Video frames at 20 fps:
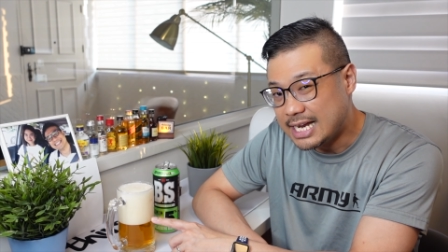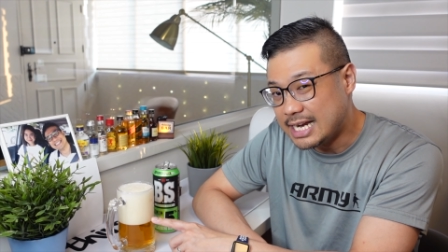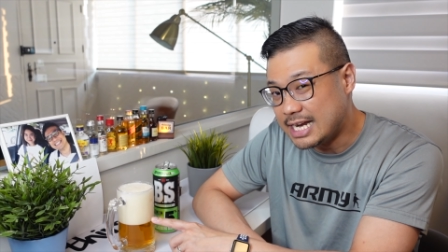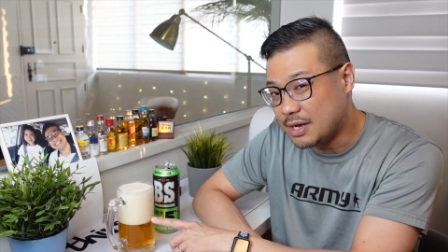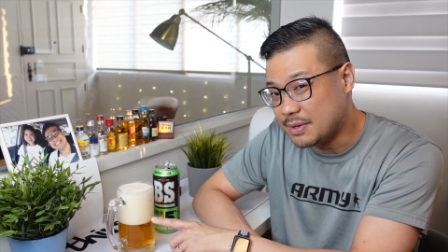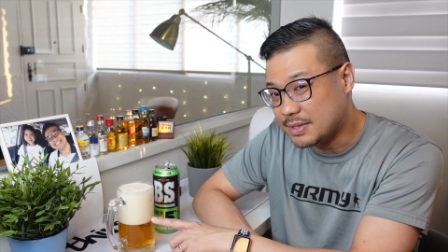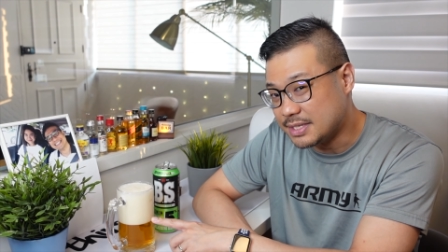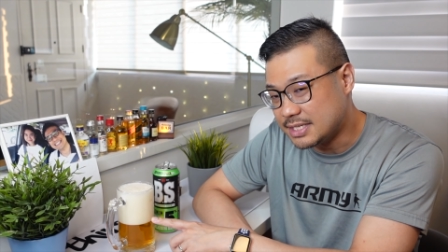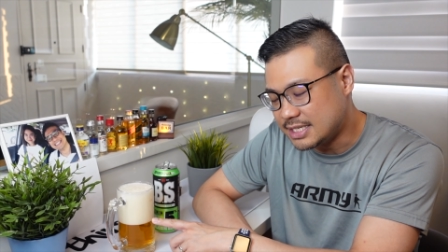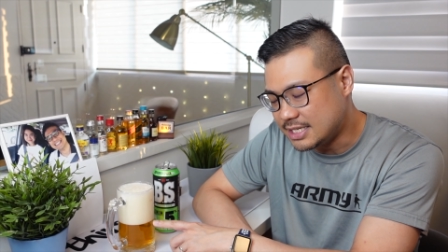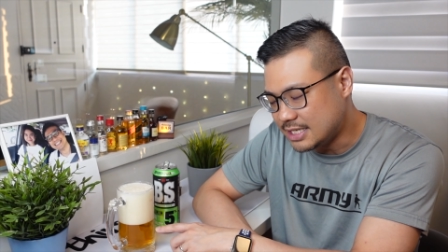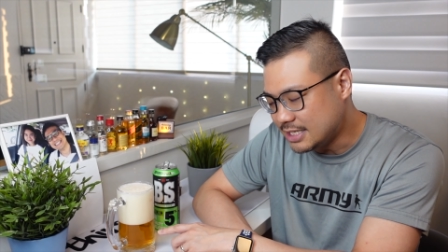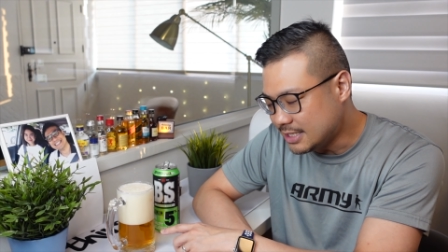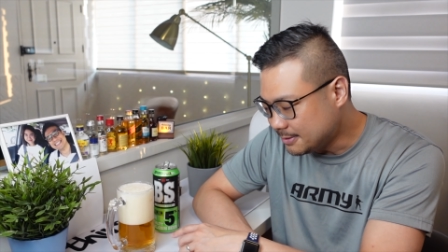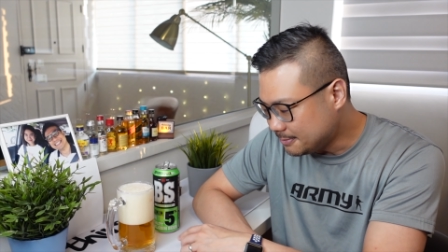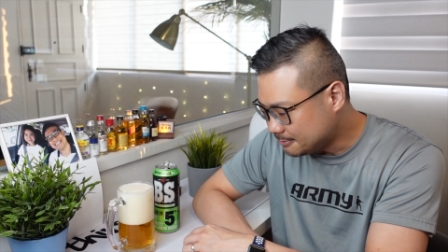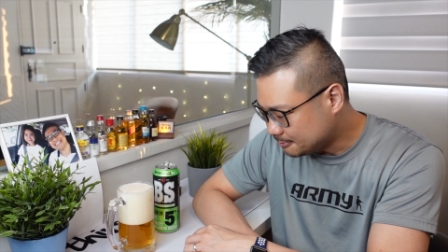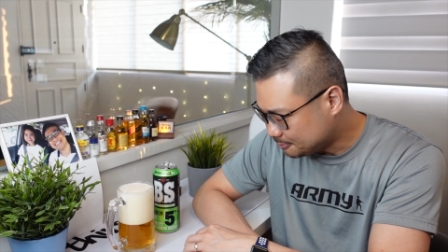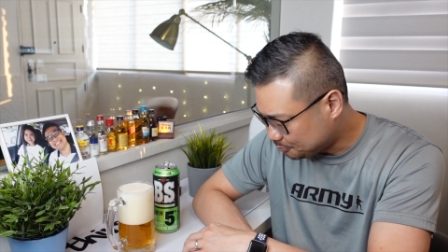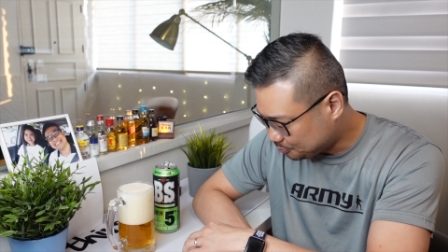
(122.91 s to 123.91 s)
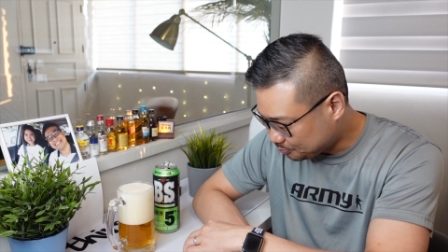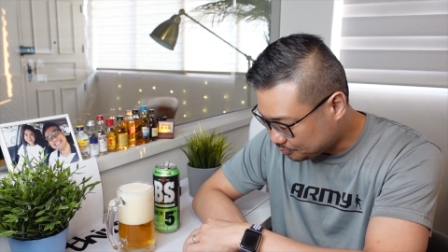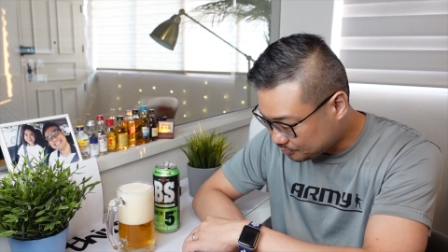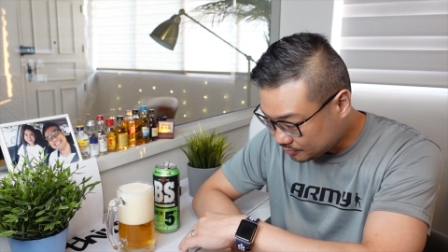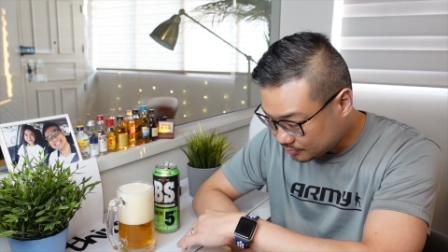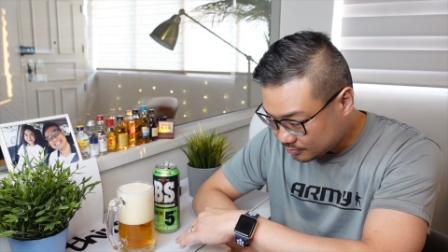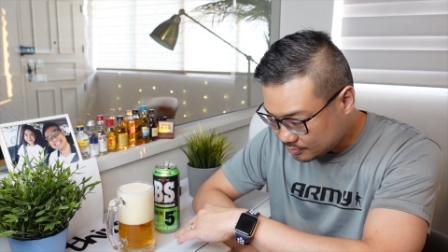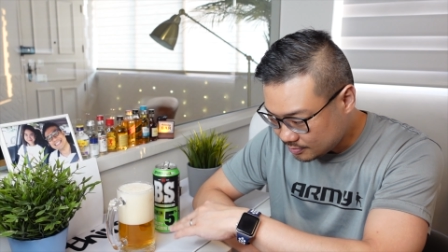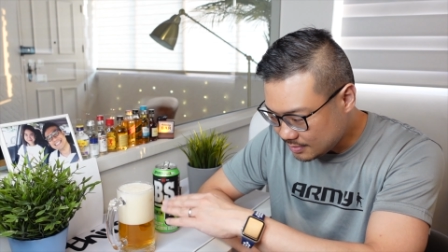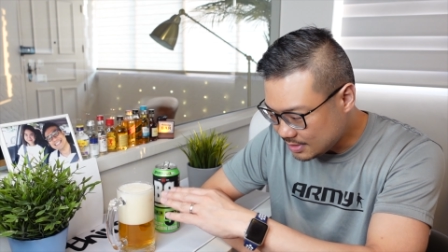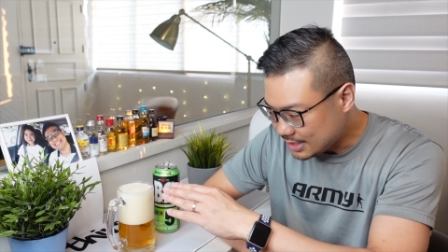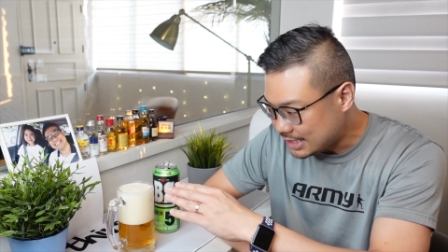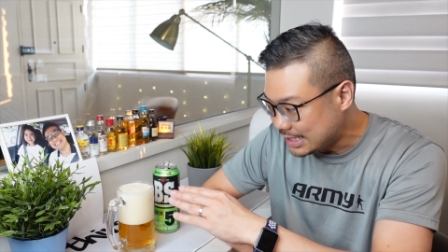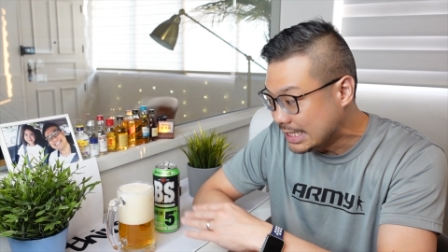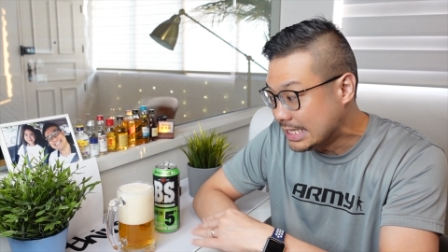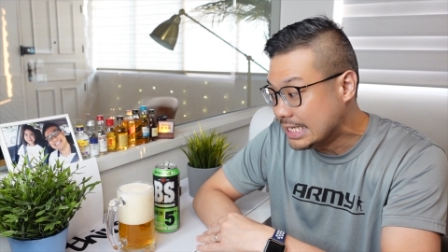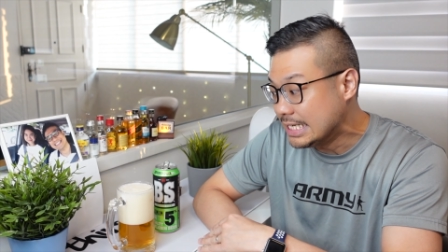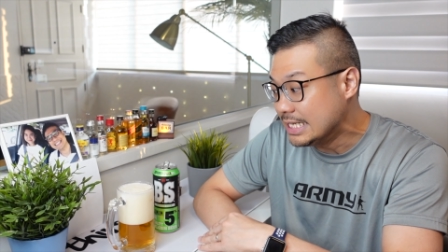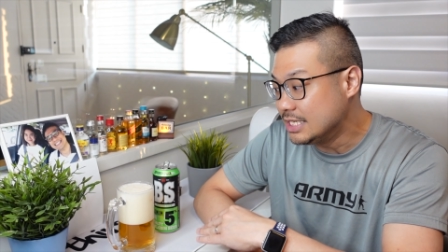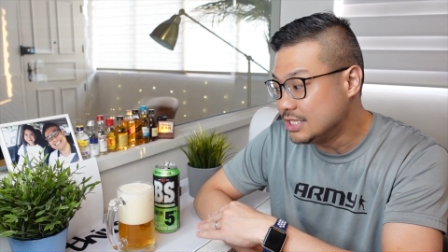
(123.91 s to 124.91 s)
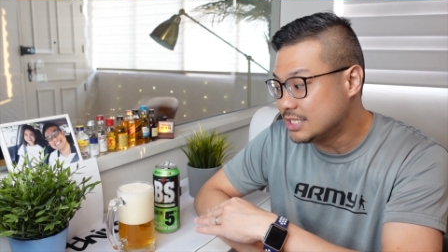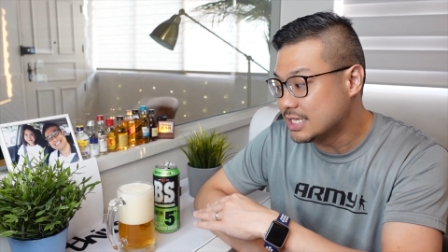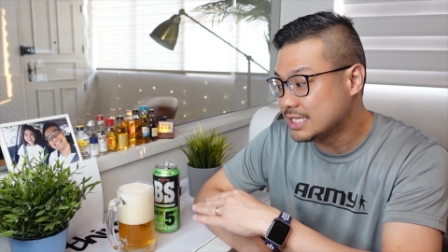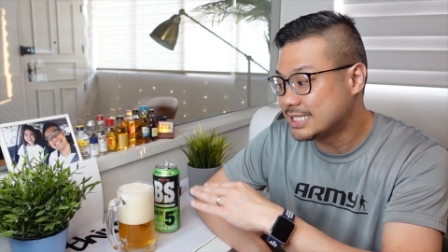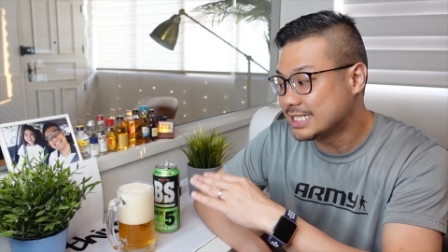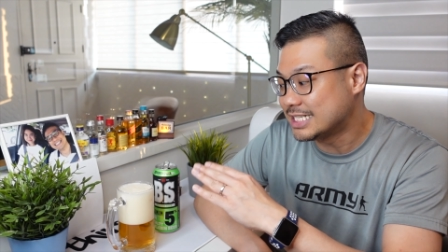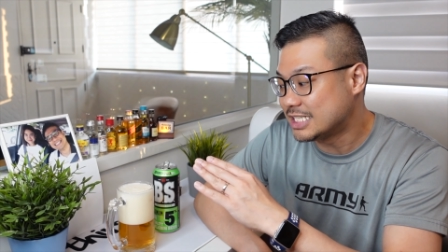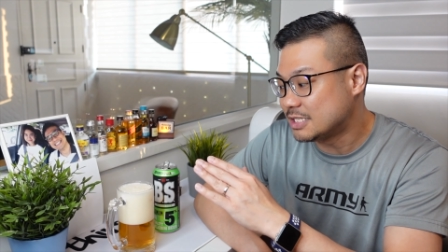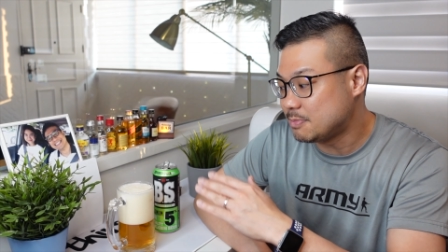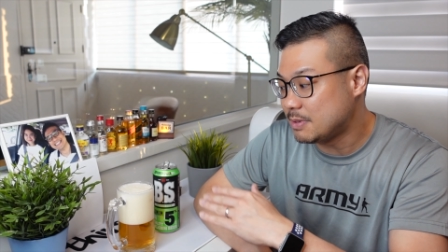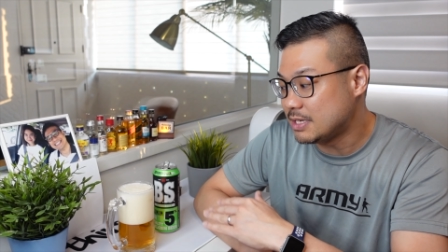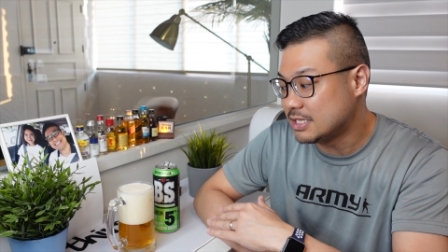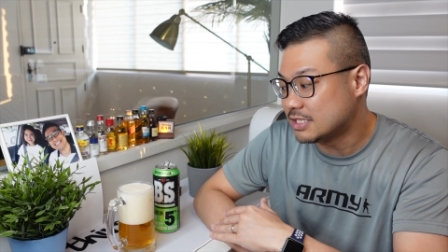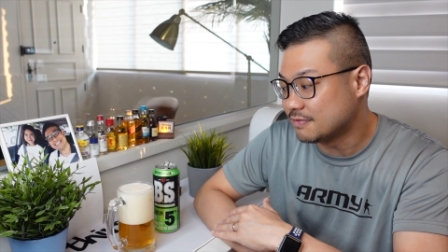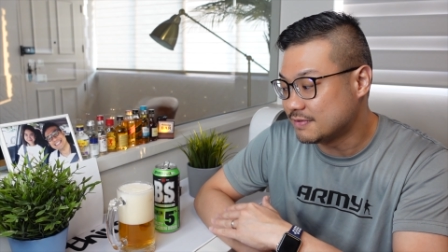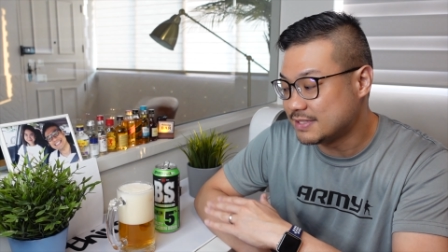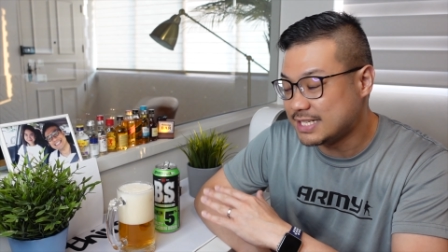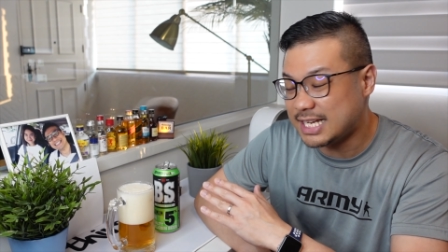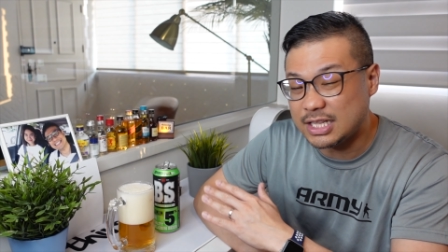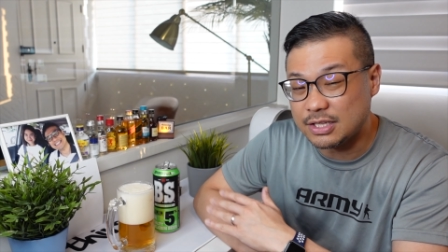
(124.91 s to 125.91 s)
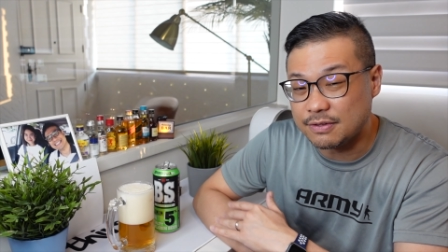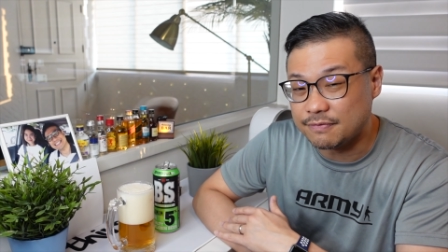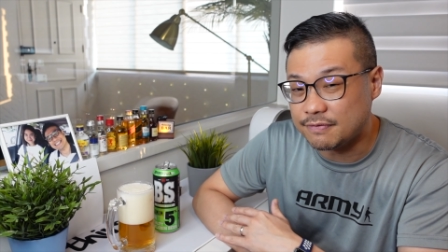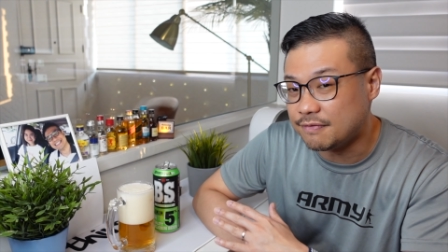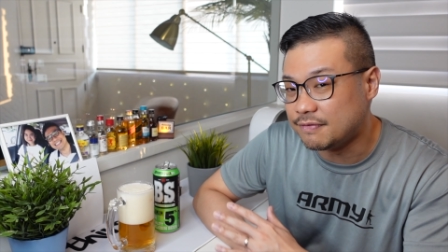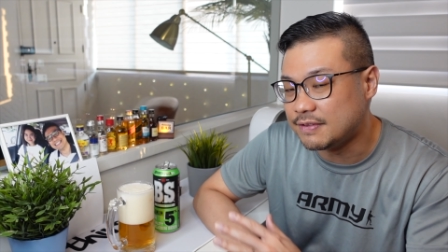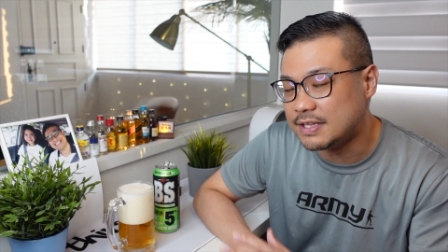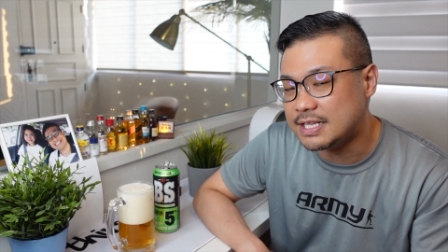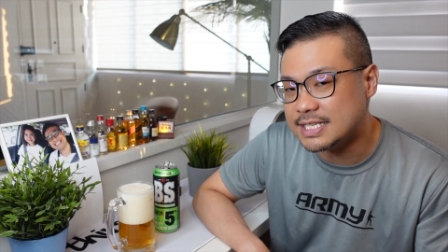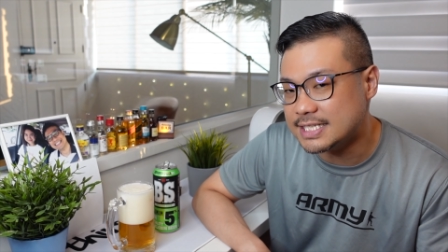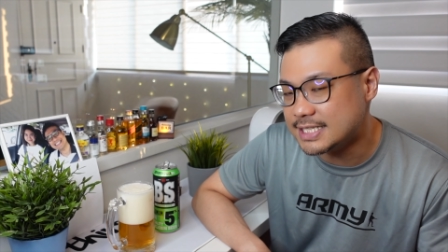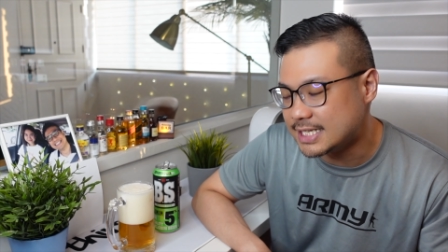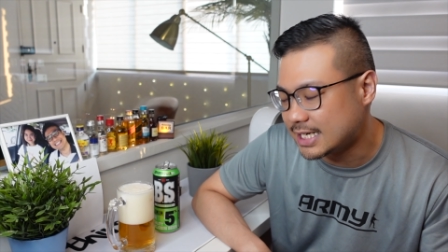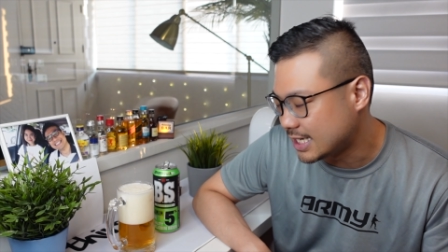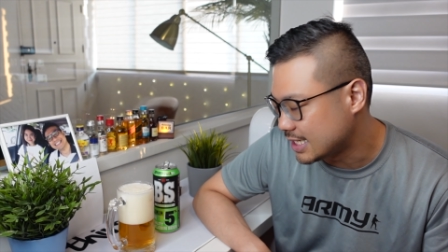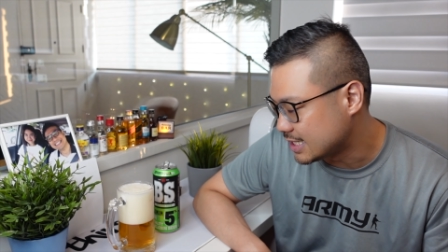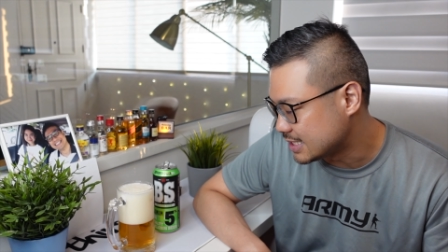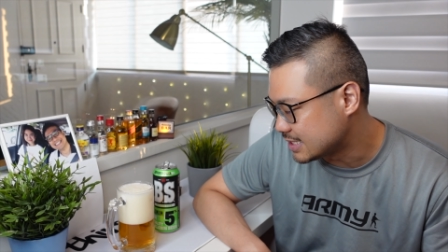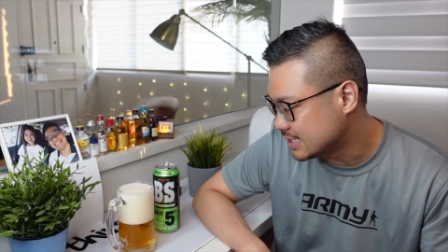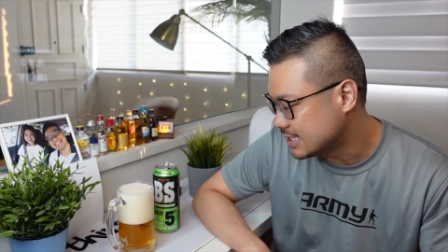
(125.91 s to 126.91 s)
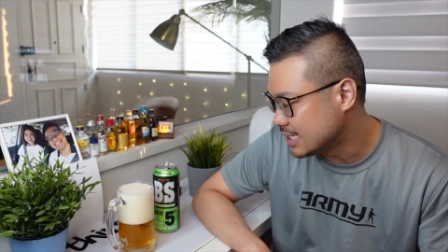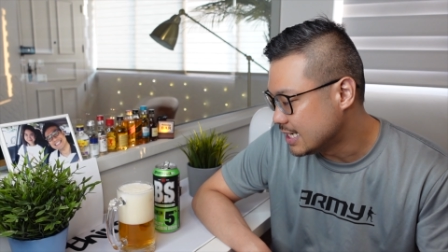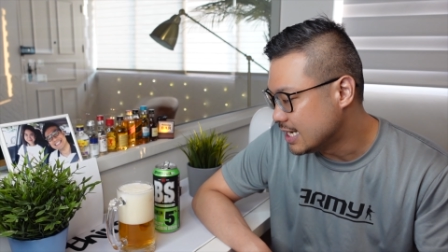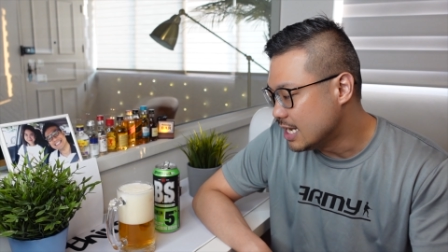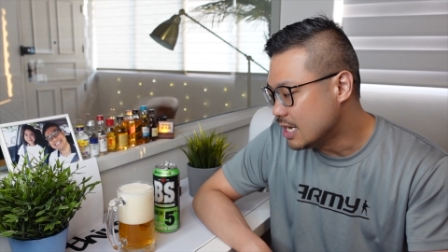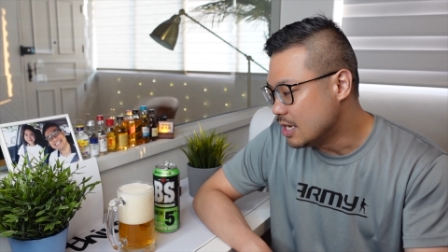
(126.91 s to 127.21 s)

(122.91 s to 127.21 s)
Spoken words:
now it's here, in just a space of 10 to 15 seconds.